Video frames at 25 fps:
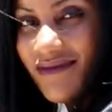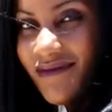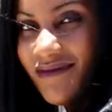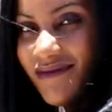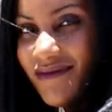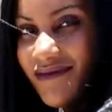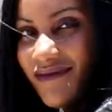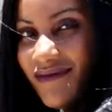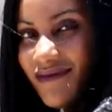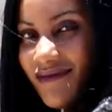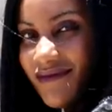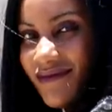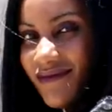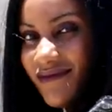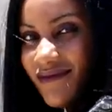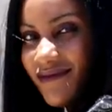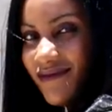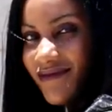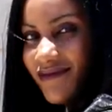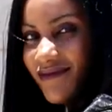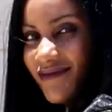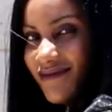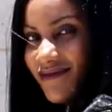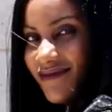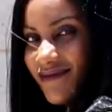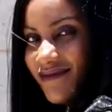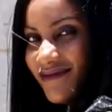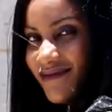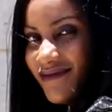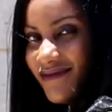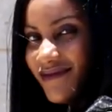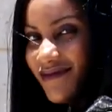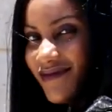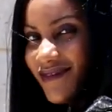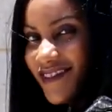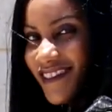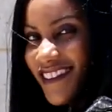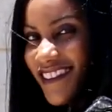ruffles to
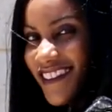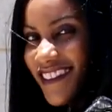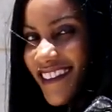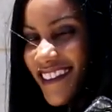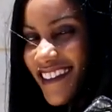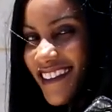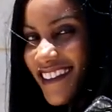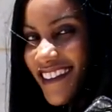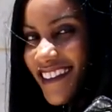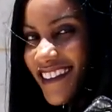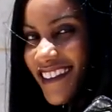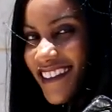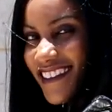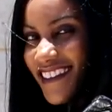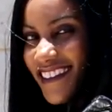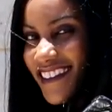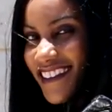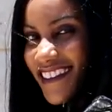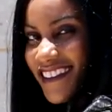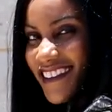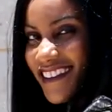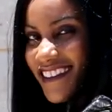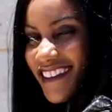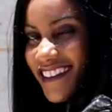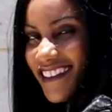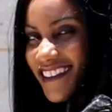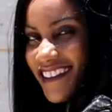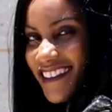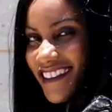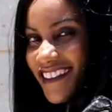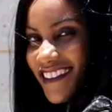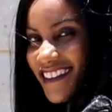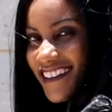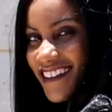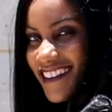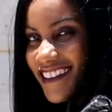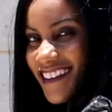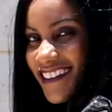sleeves,
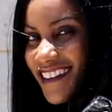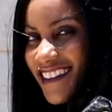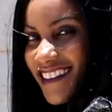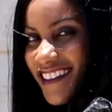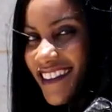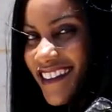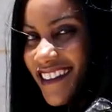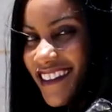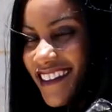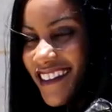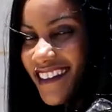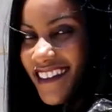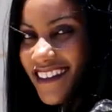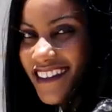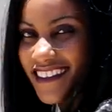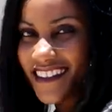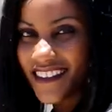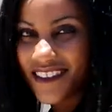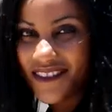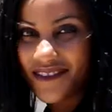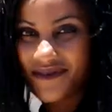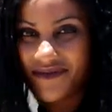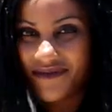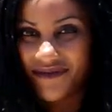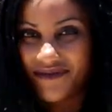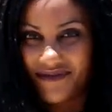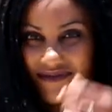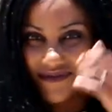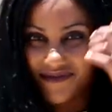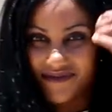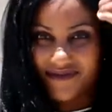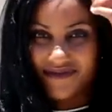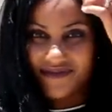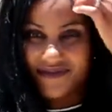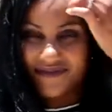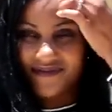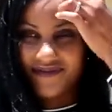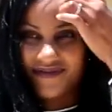I decided
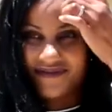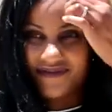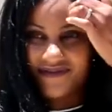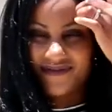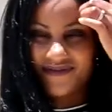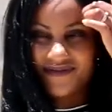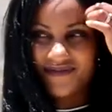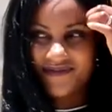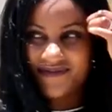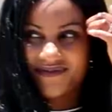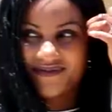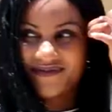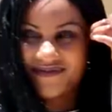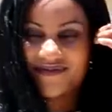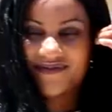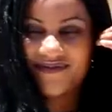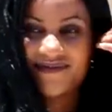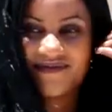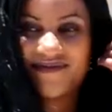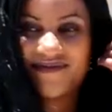that you can also